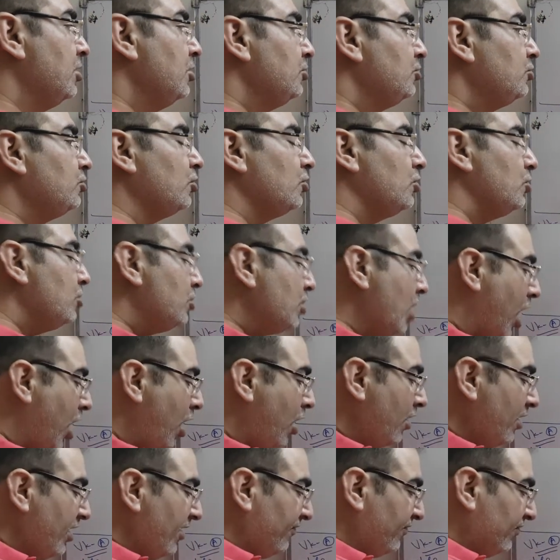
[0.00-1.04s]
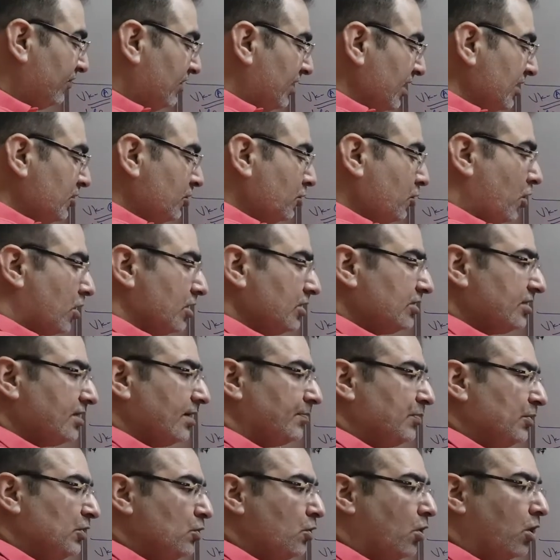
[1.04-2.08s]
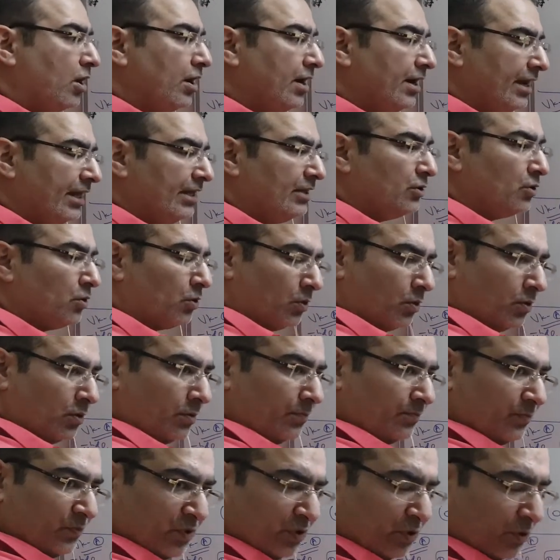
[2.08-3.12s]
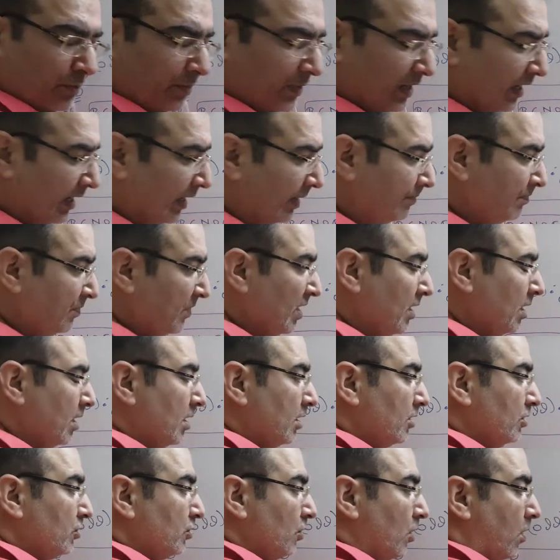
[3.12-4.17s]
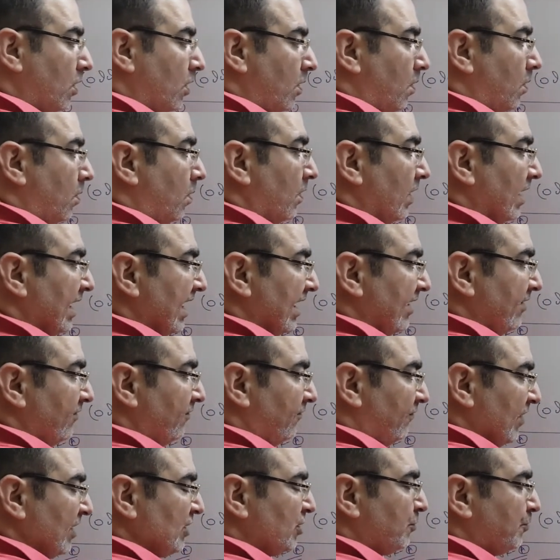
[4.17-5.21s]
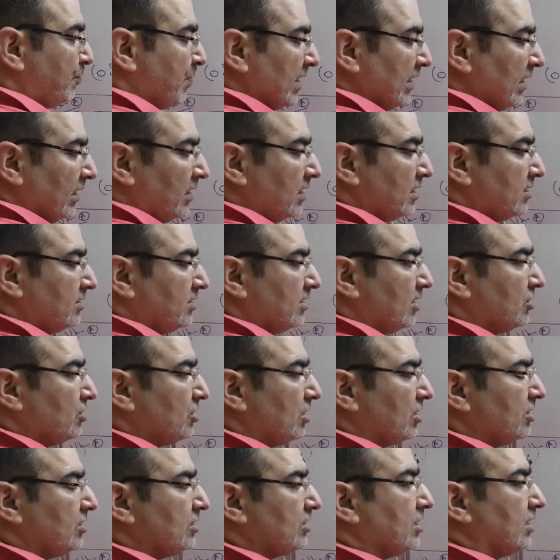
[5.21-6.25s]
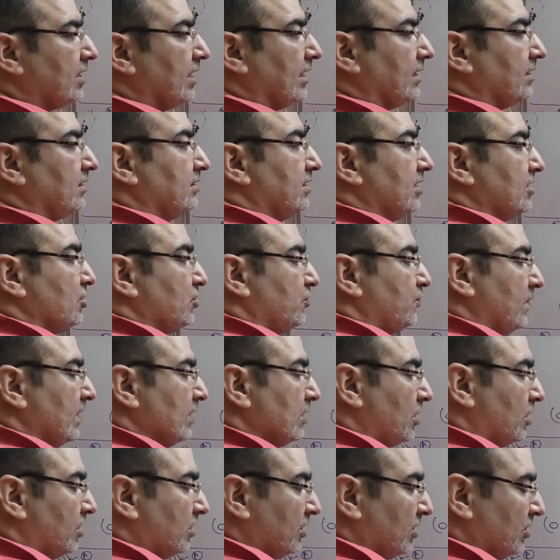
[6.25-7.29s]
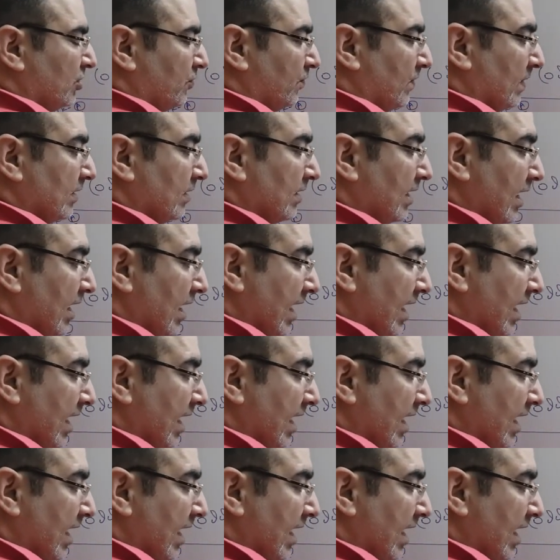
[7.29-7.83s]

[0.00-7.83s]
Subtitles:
So now if this concept you already know through me, so which particular structure is correct, this one or this one?